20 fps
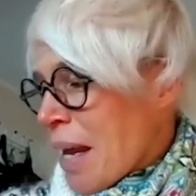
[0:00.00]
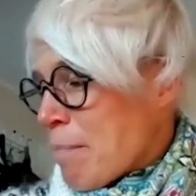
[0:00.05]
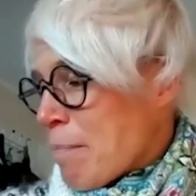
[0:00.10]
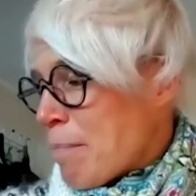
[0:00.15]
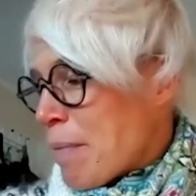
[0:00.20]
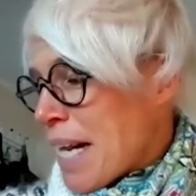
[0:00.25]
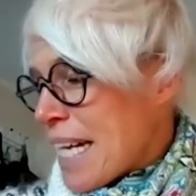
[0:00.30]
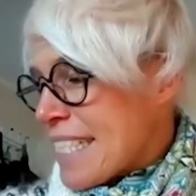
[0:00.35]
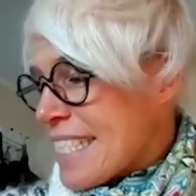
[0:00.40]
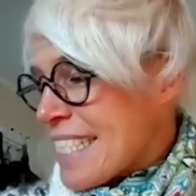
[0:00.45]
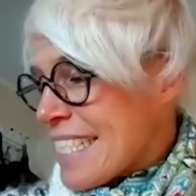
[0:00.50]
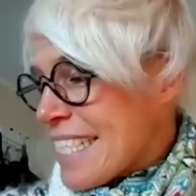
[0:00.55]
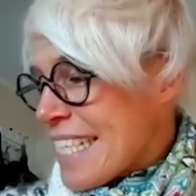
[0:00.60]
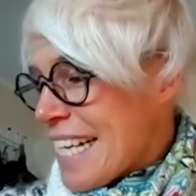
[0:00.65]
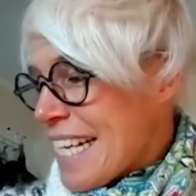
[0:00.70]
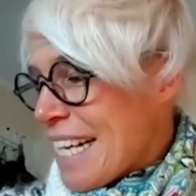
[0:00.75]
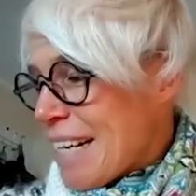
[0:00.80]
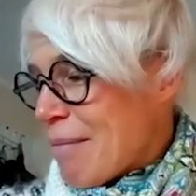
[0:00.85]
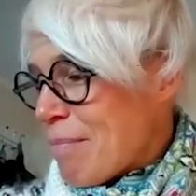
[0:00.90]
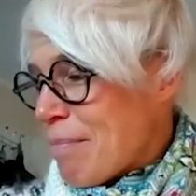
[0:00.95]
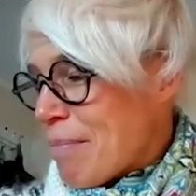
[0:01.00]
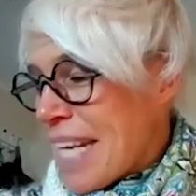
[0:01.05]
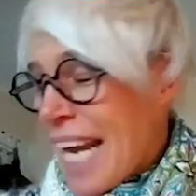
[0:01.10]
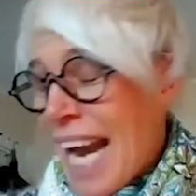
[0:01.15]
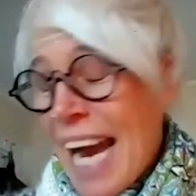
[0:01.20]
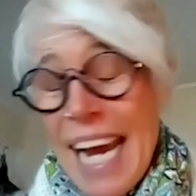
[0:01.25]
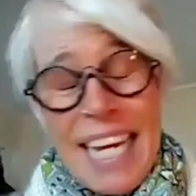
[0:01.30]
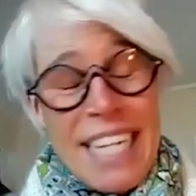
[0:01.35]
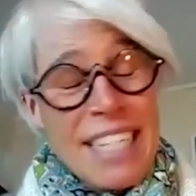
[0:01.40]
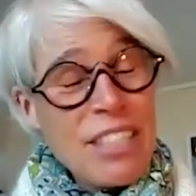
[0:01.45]
But
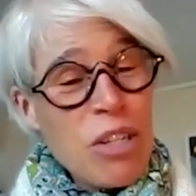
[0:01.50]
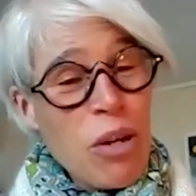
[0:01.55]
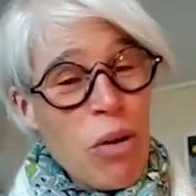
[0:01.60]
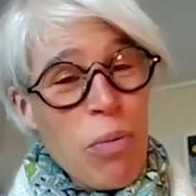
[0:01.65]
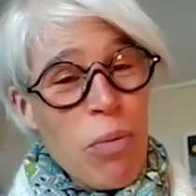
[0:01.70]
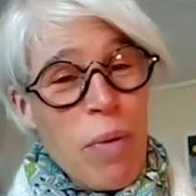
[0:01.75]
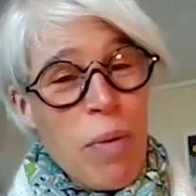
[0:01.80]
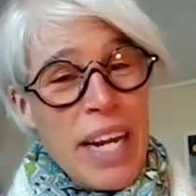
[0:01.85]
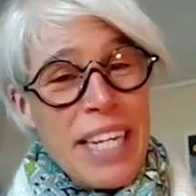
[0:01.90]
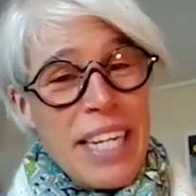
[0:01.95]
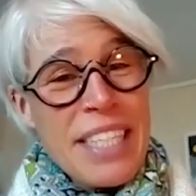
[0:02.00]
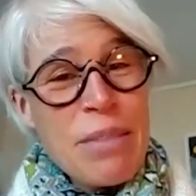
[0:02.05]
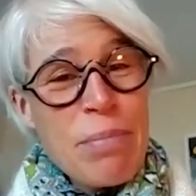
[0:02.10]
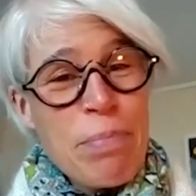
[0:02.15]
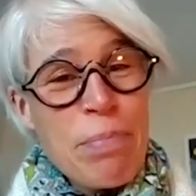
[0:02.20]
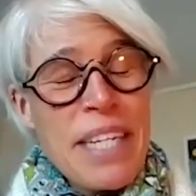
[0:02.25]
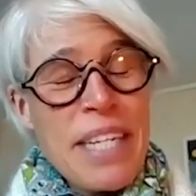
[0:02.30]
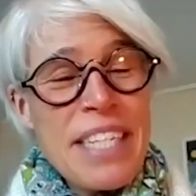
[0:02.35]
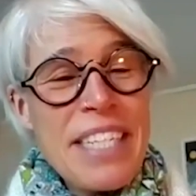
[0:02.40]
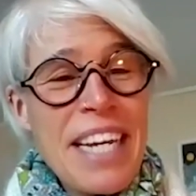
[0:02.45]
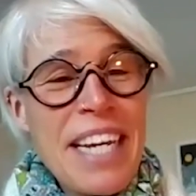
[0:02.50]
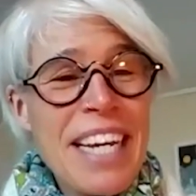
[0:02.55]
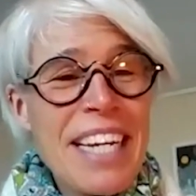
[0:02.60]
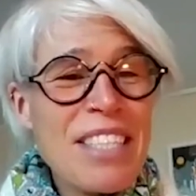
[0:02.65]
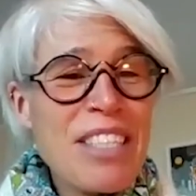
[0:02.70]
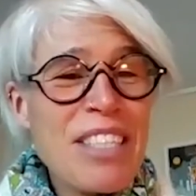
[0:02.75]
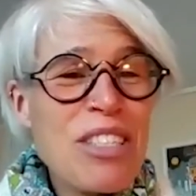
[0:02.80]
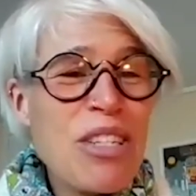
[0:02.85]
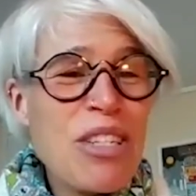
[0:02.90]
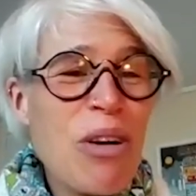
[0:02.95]
yeah, as always, Peter
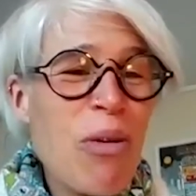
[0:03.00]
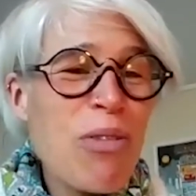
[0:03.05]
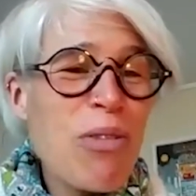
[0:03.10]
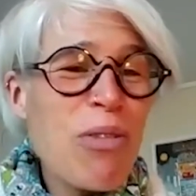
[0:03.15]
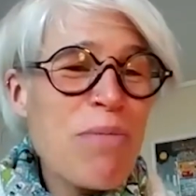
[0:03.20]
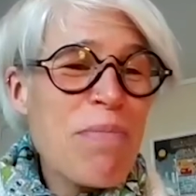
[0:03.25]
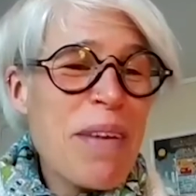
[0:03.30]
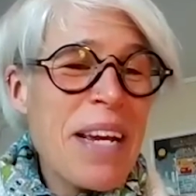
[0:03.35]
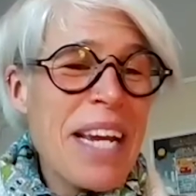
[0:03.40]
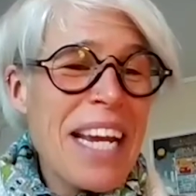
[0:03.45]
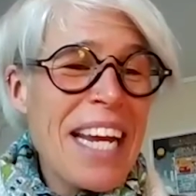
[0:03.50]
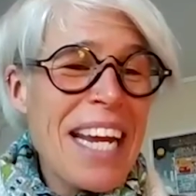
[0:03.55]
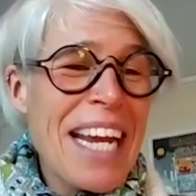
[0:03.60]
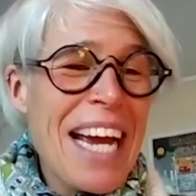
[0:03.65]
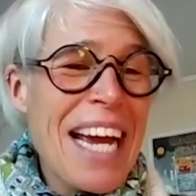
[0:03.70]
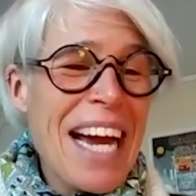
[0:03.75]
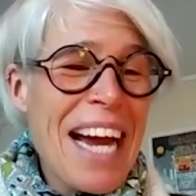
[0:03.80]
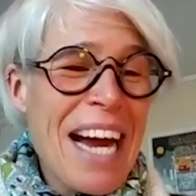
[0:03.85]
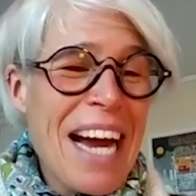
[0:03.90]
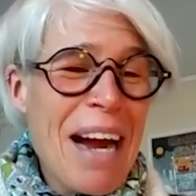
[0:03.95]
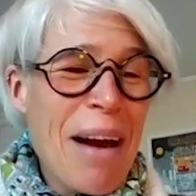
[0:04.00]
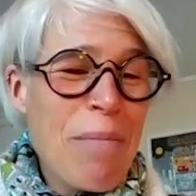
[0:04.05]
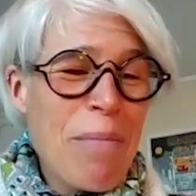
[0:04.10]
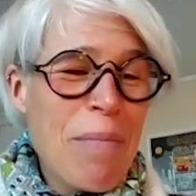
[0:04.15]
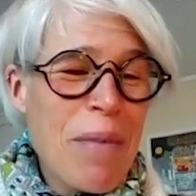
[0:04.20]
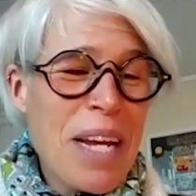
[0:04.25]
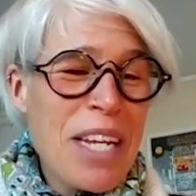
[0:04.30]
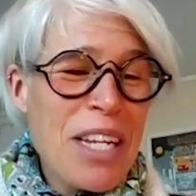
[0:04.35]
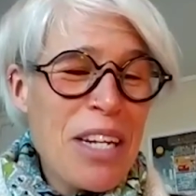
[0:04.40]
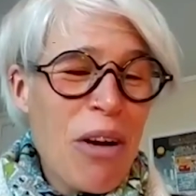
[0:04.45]
has told me,
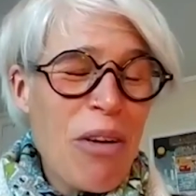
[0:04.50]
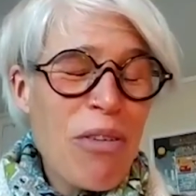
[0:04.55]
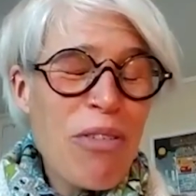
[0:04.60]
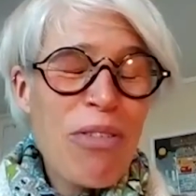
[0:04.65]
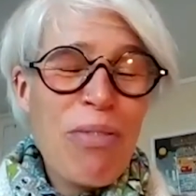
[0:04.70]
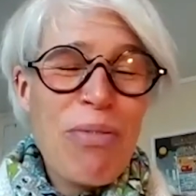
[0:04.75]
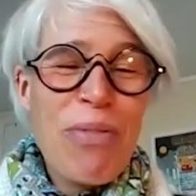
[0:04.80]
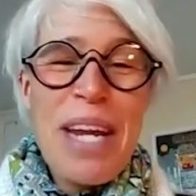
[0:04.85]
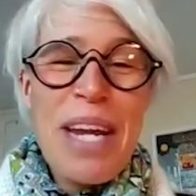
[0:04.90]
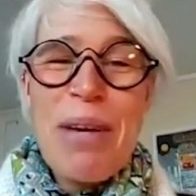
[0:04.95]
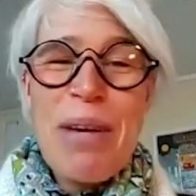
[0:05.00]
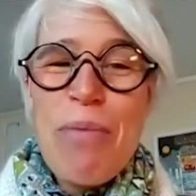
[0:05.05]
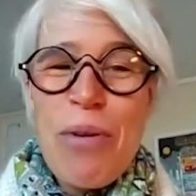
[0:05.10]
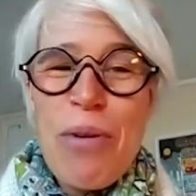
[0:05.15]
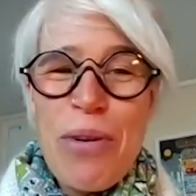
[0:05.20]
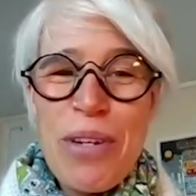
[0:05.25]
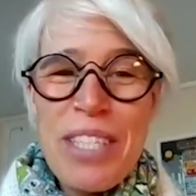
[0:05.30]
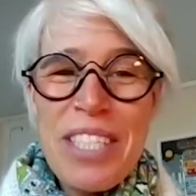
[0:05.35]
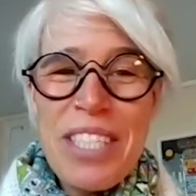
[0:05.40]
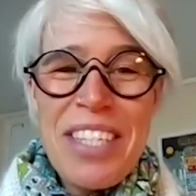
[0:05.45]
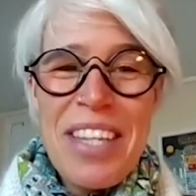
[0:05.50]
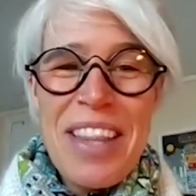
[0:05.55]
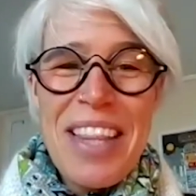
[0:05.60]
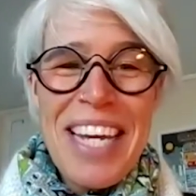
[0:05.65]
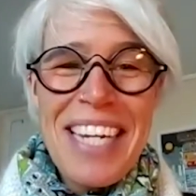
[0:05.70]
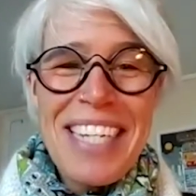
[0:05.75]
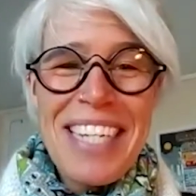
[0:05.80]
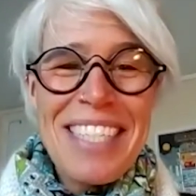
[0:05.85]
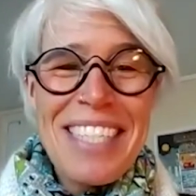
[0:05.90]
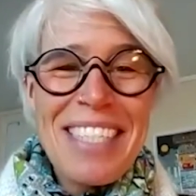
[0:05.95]
you know, 3 words
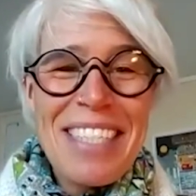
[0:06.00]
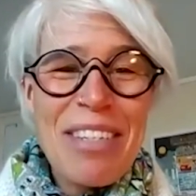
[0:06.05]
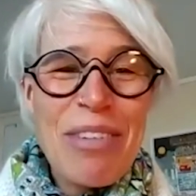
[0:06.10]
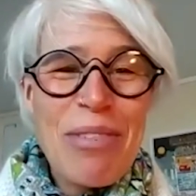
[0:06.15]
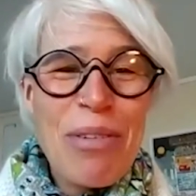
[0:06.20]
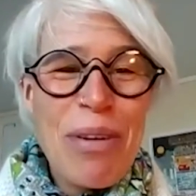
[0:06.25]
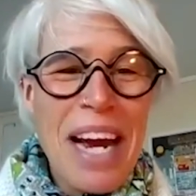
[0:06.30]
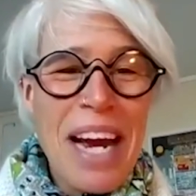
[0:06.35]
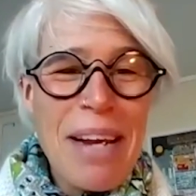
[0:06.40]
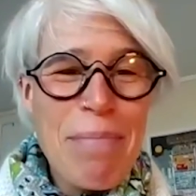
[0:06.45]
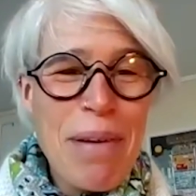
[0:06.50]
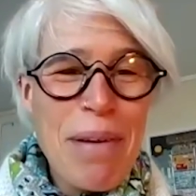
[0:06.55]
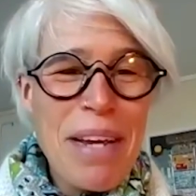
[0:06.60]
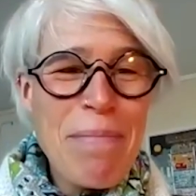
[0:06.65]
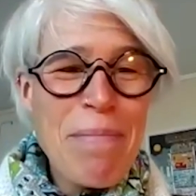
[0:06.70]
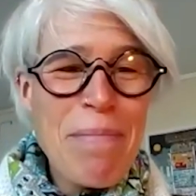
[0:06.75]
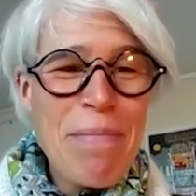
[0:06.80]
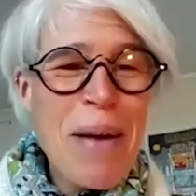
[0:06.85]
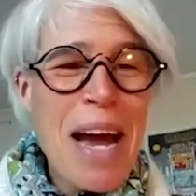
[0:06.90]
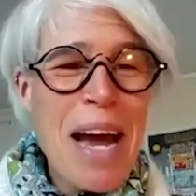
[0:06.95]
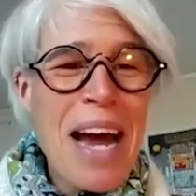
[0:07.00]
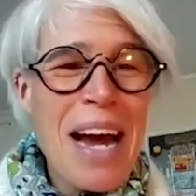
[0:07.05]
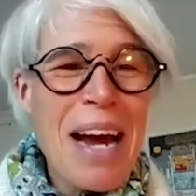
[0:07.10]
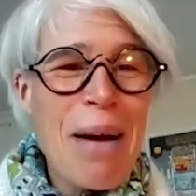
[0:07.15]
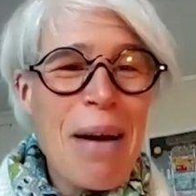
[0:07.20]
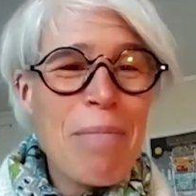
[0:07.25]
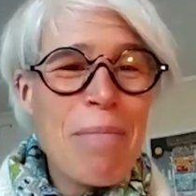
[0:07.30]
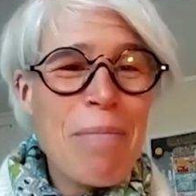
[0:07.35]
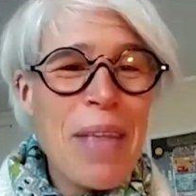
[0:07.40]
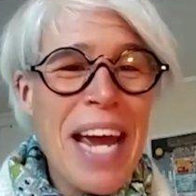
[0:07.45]
that describe him
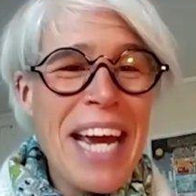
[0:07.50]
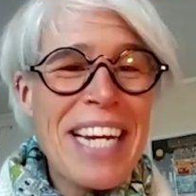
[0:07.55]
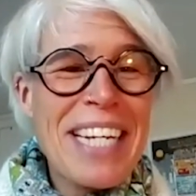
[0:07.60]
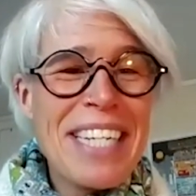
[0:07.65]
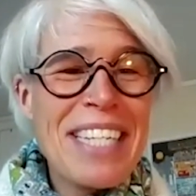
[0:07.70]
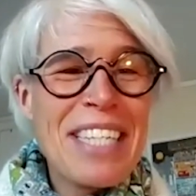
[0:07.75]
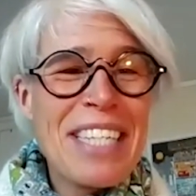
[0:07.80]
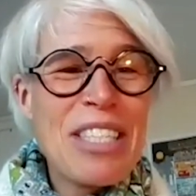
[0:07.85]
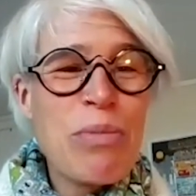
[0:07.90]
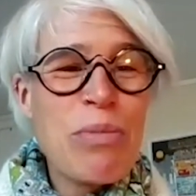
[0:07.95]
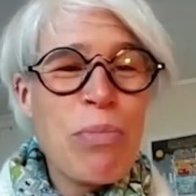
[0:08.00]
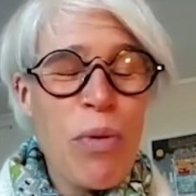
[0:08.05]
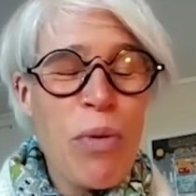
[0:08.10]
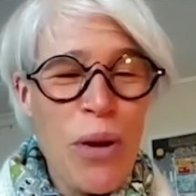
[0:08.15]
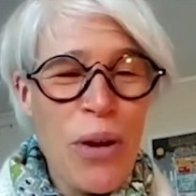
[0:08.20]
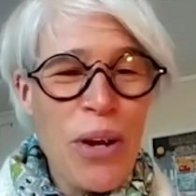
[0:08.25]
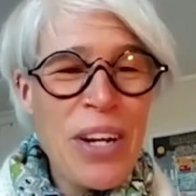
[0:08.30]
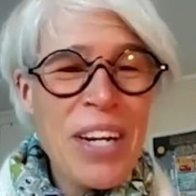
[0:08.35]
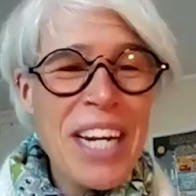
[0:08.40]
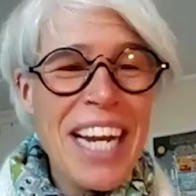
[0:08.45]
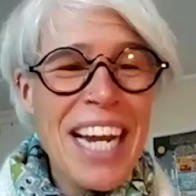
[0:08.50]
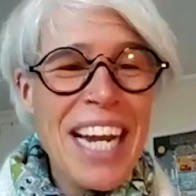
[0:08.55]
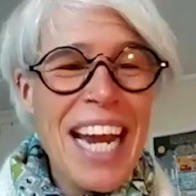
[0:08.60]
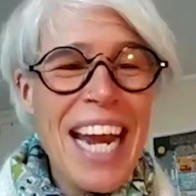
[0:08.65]
and his work.